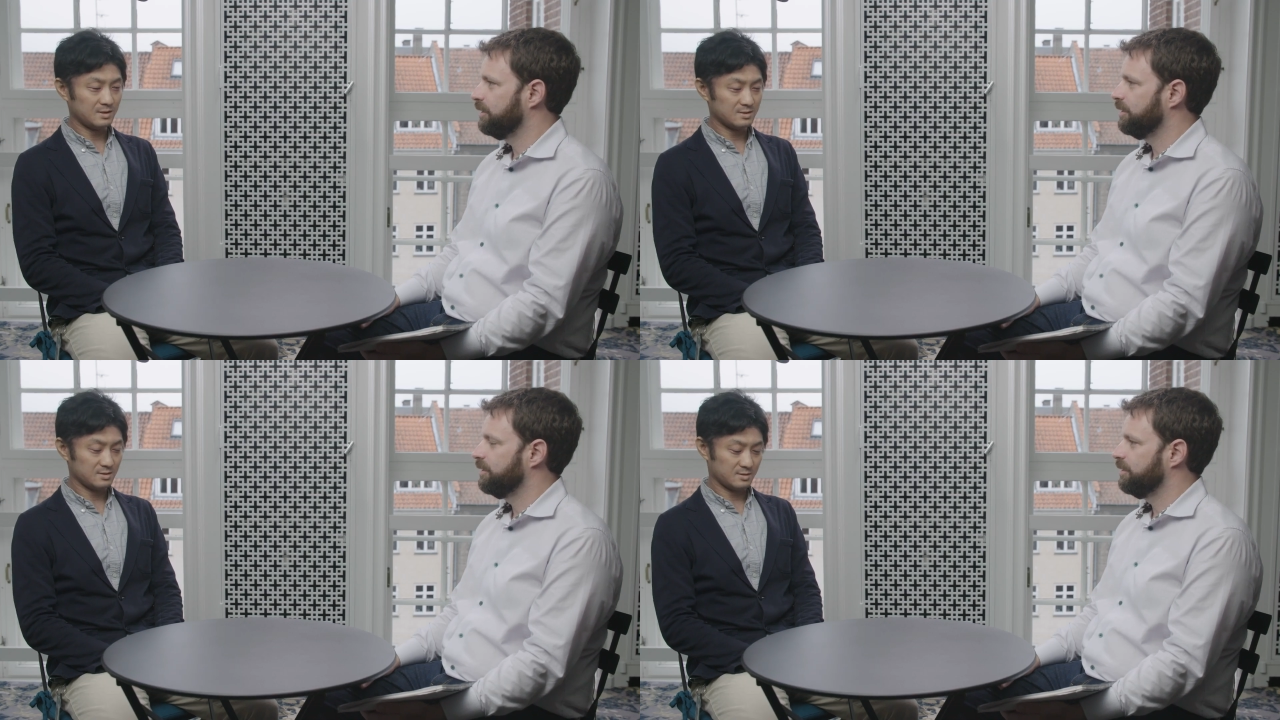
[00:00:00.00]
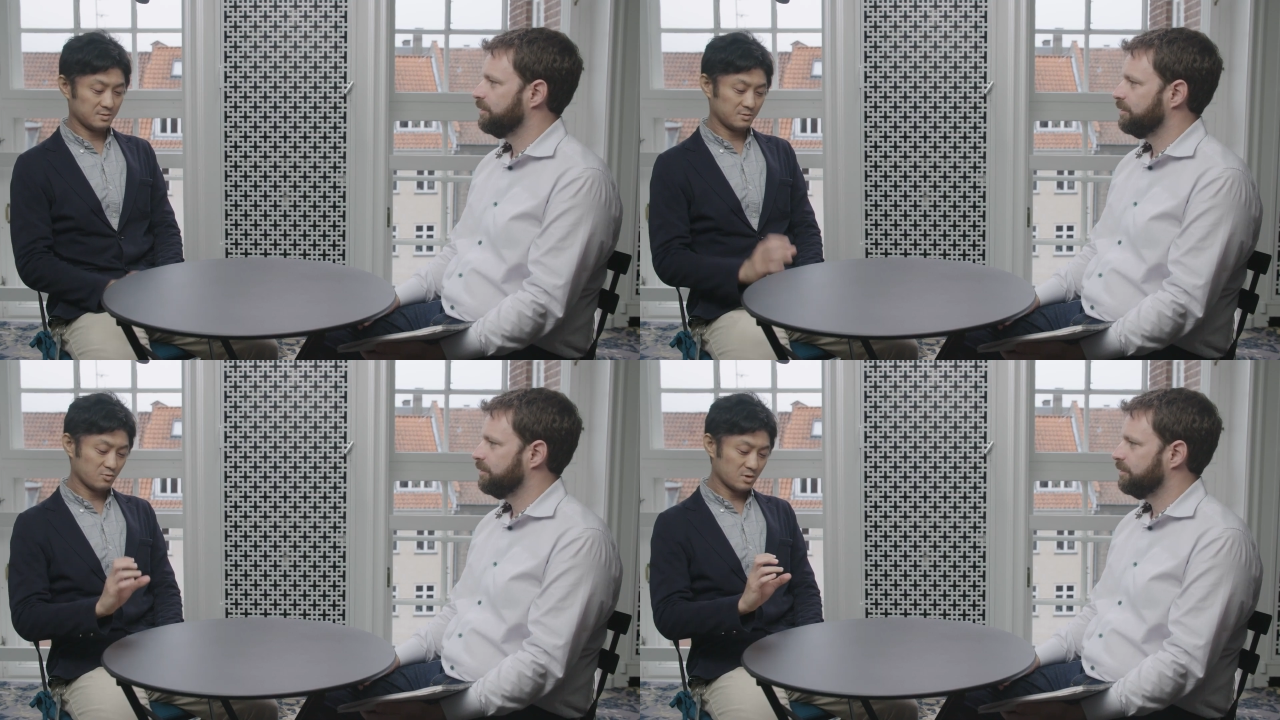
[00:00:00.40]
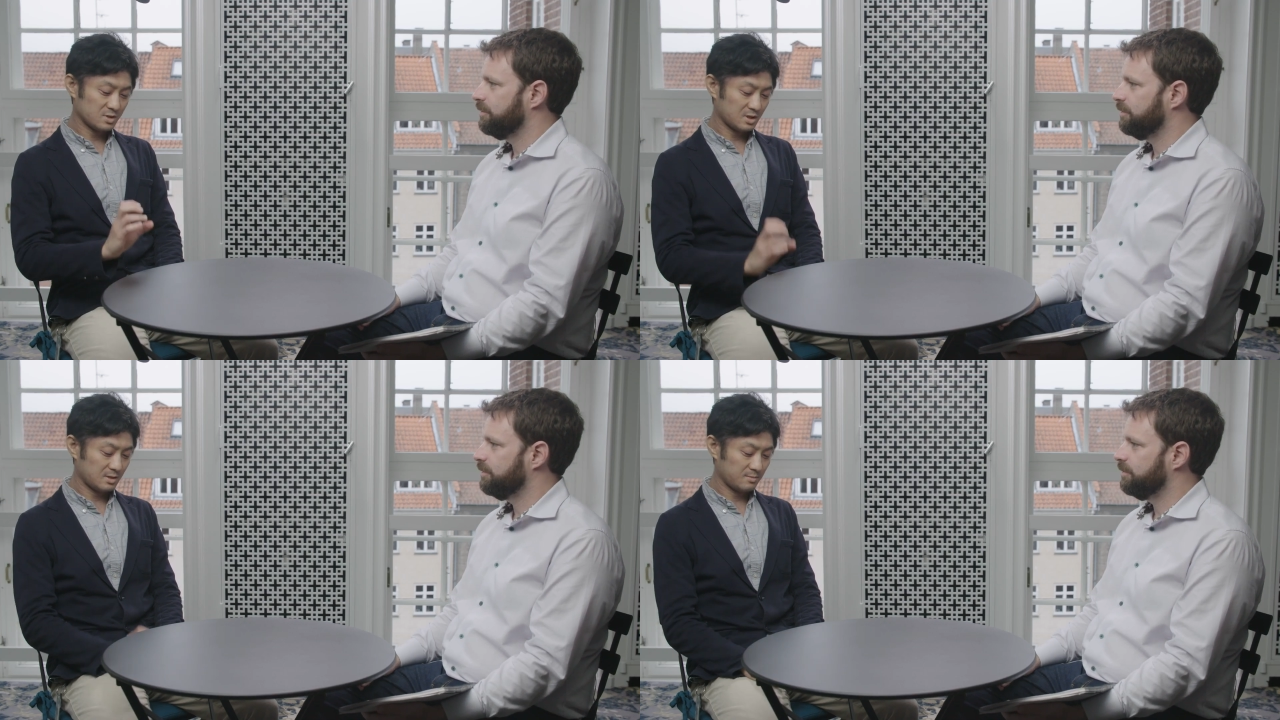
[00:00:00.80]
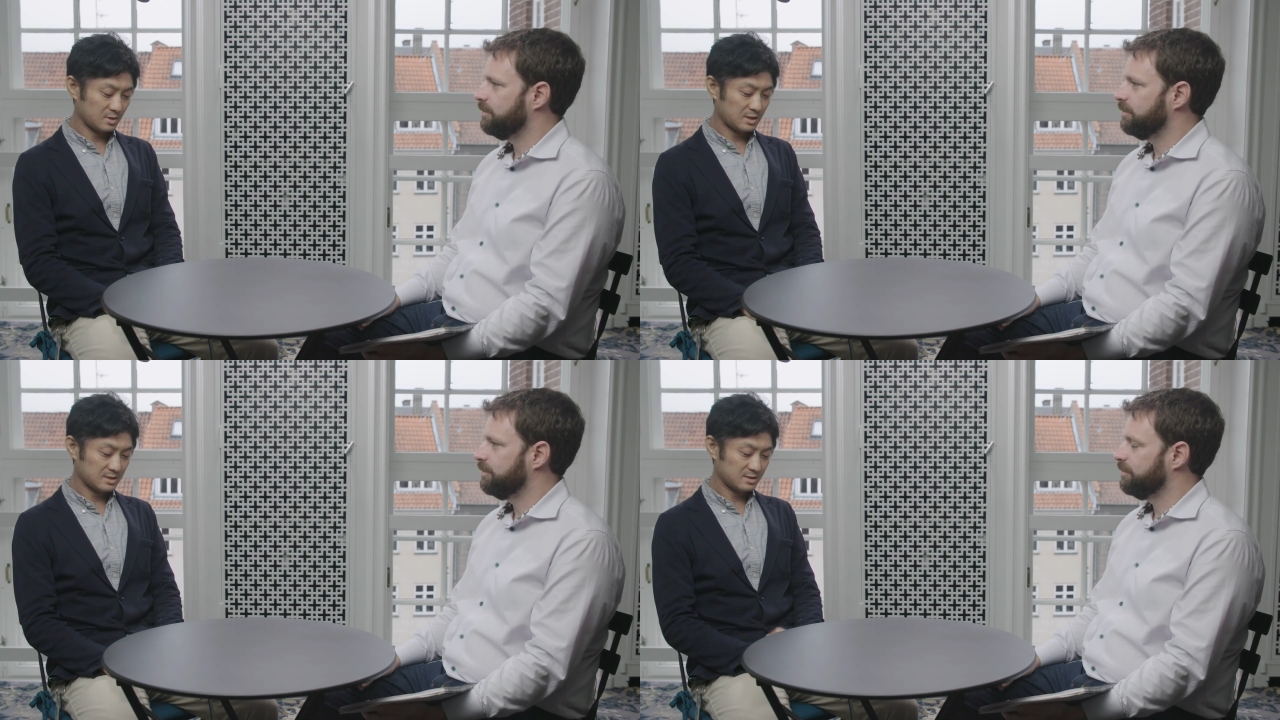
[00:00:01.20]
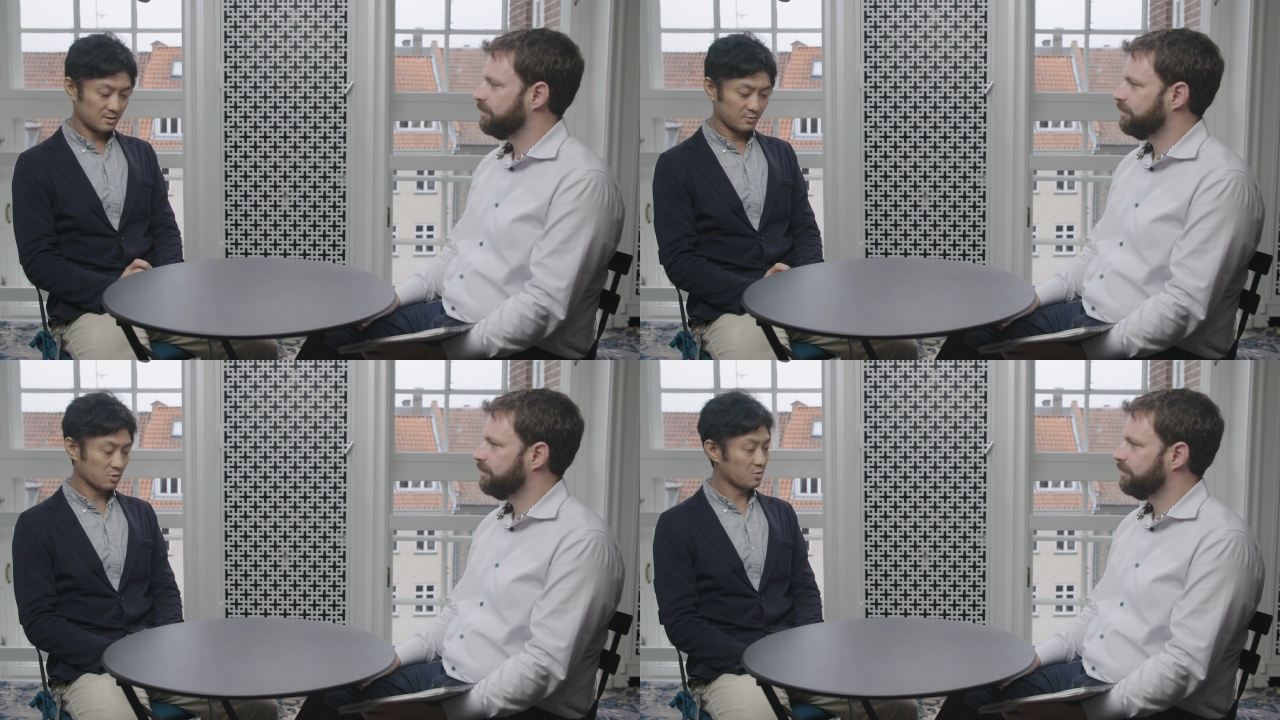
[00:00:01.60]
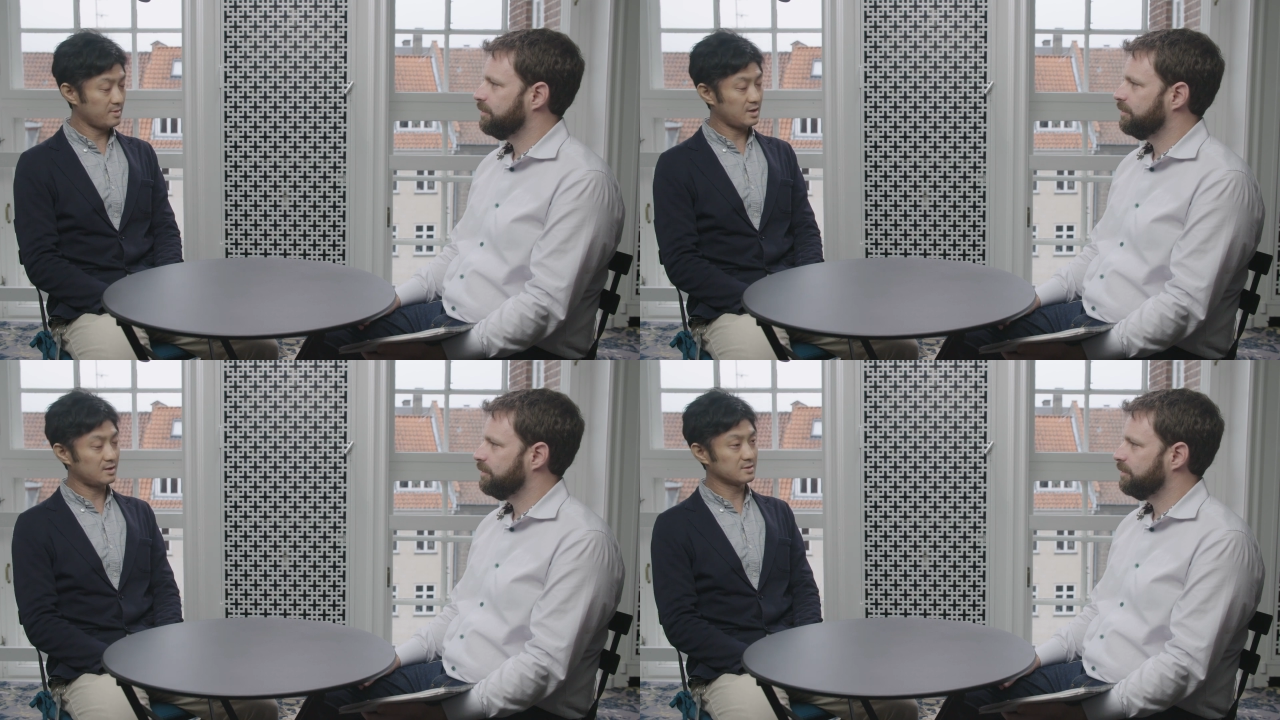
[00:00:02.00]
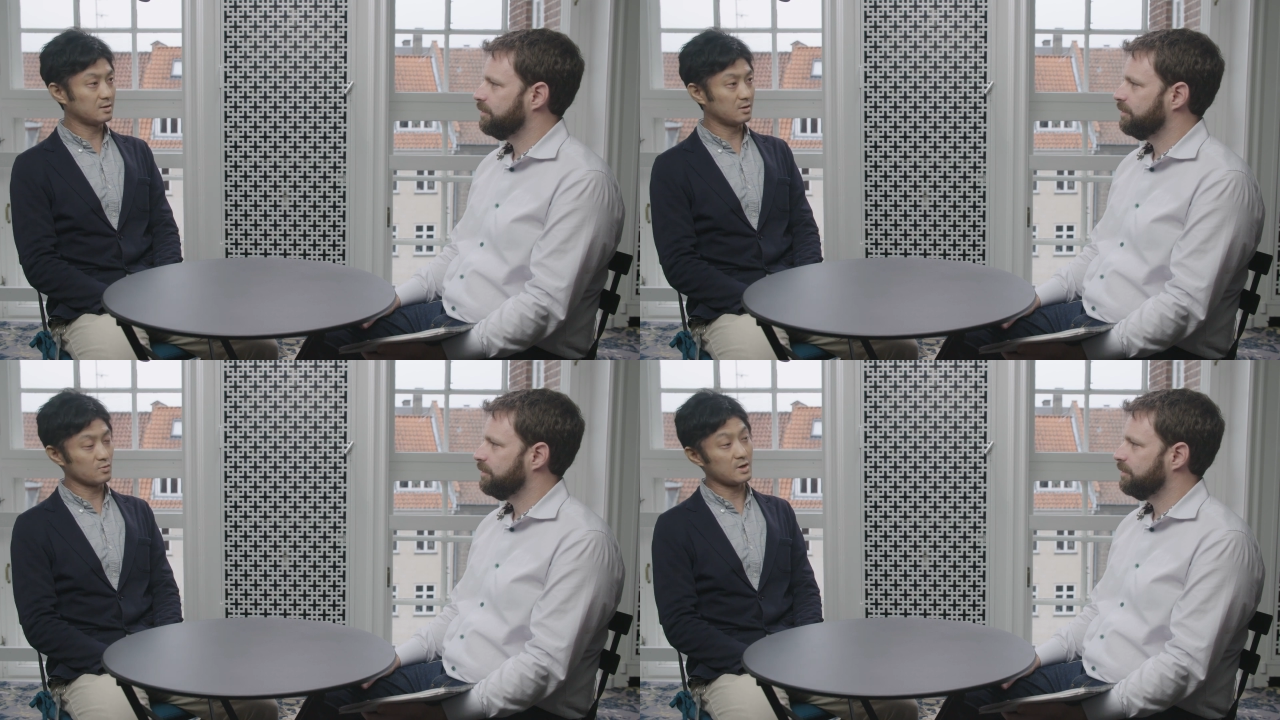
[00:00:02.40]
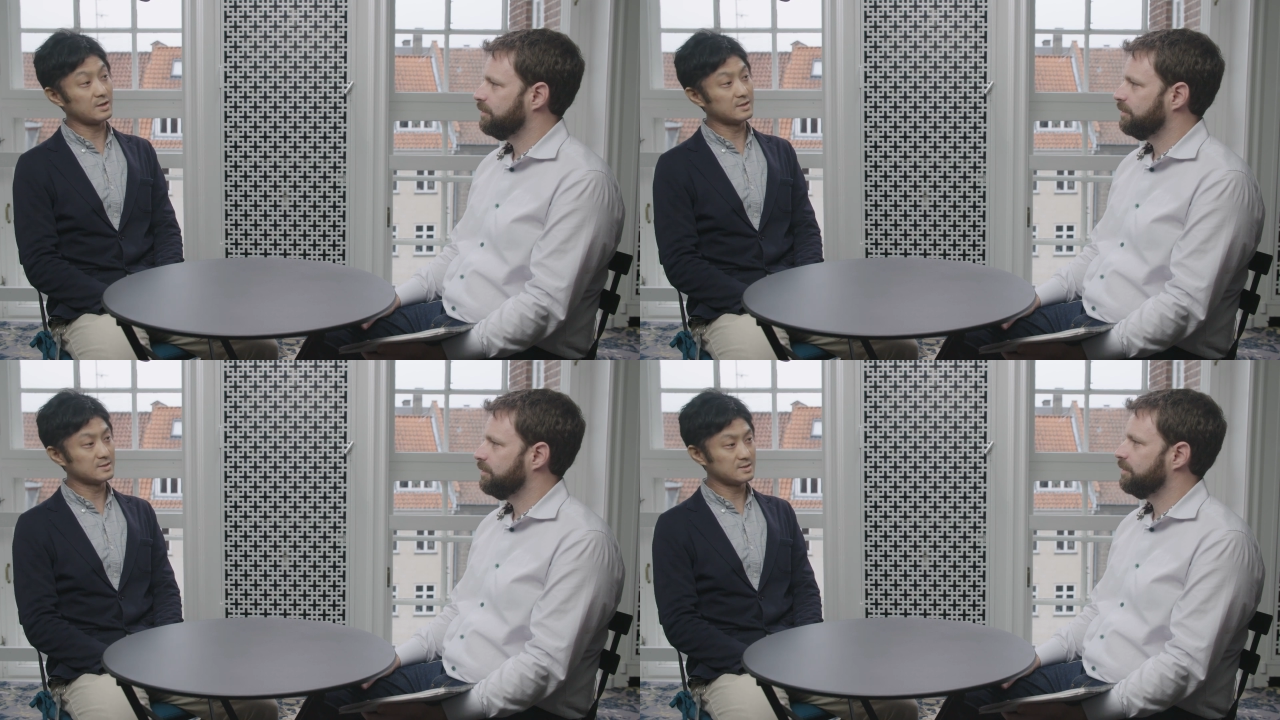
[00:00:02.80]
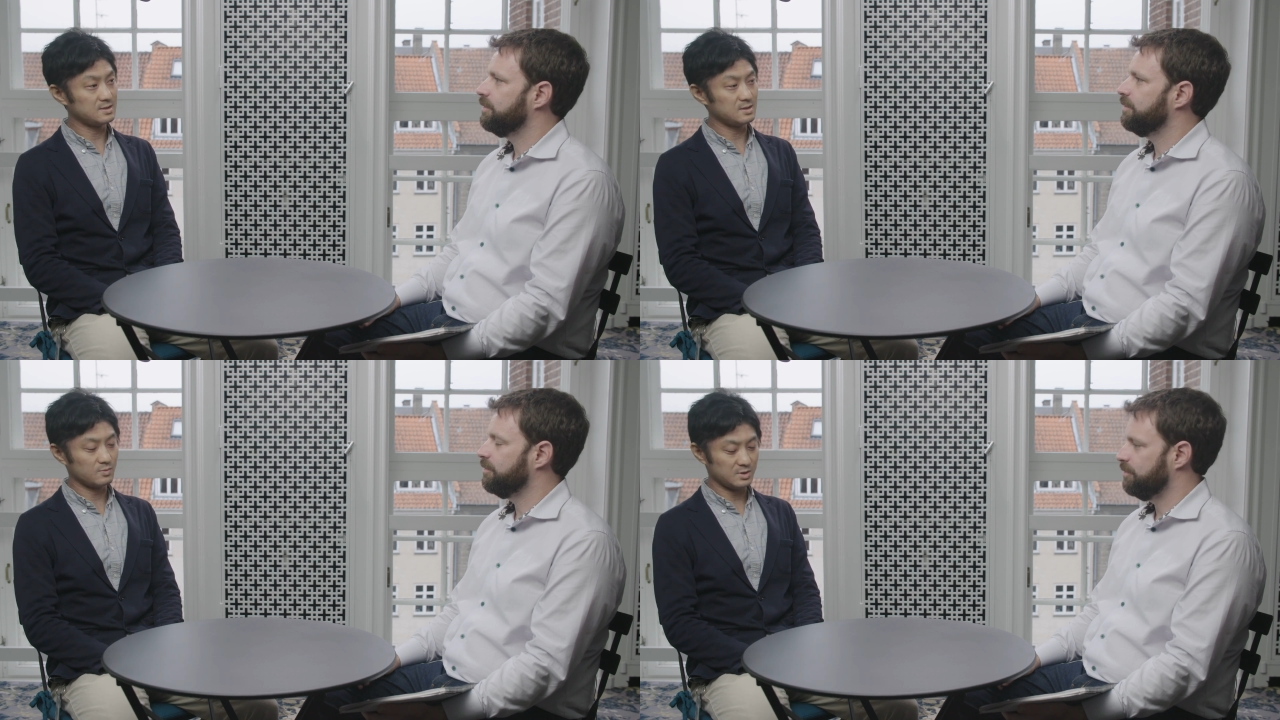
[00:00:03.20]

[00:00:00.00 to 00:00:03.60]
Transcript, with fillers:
Speaker 1: It is so the runtime itself or command is called runsc,